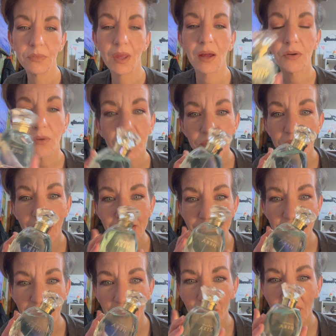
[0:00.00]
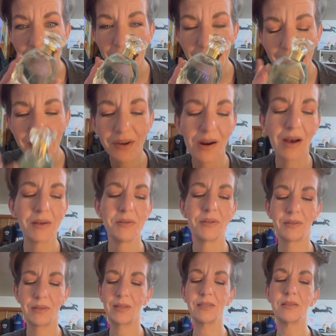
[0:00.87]
And of course we gotta smell good. Hira,
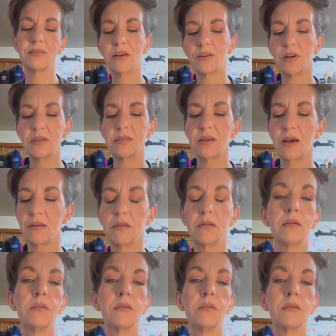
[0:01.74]
this is such a nice scent.